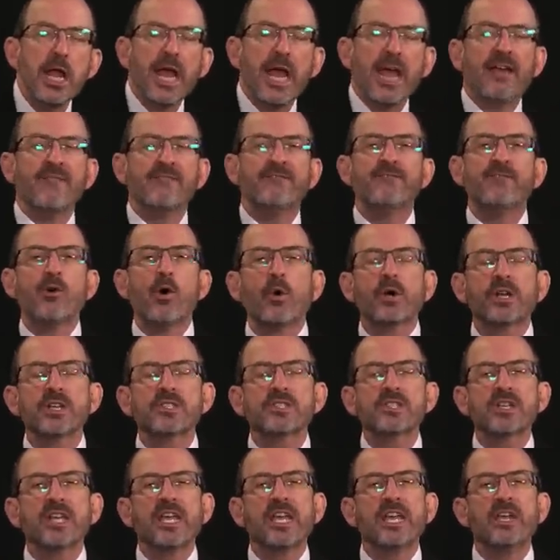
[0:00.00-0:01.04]
and
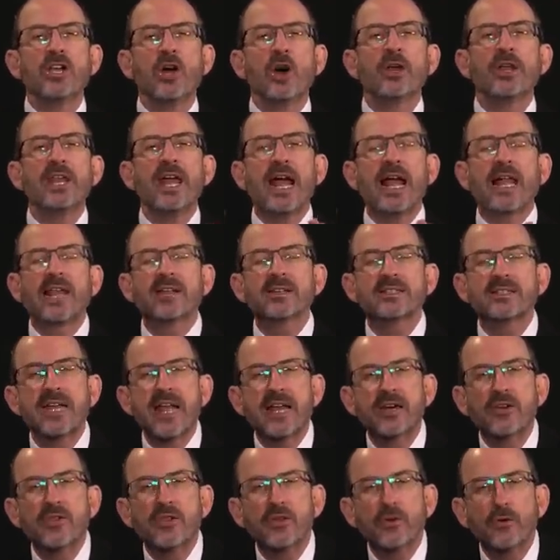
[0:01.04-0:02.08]
focus in on
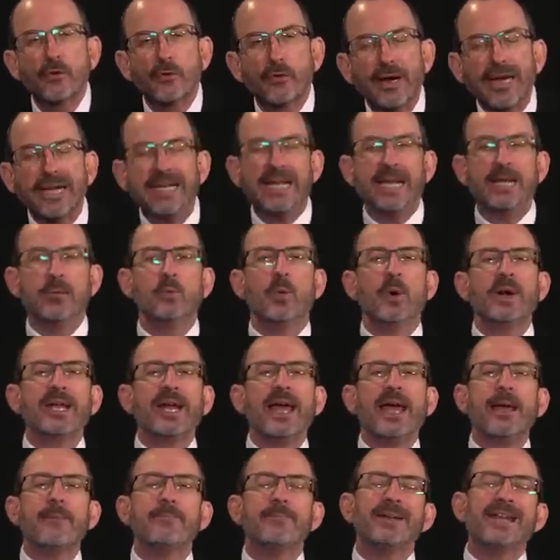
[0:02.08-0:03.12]
Alexander the Great and what
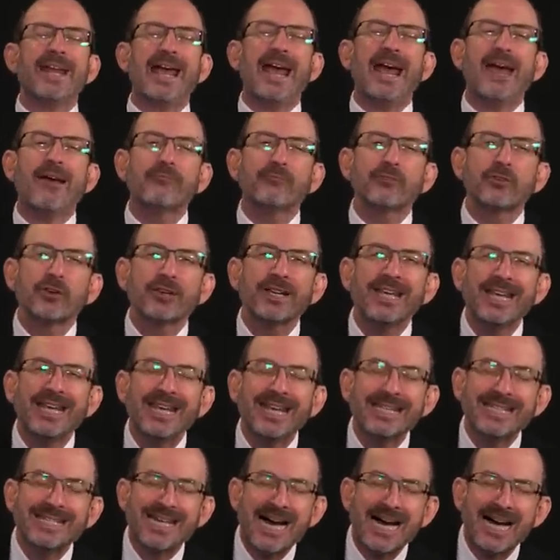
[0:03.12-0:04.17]
happened after
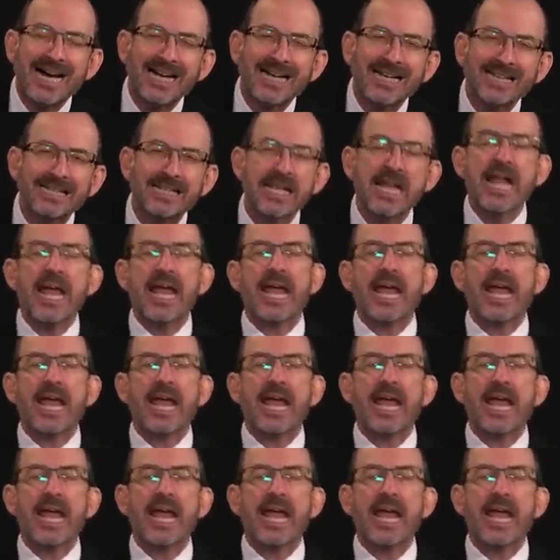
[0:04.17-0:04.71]
he died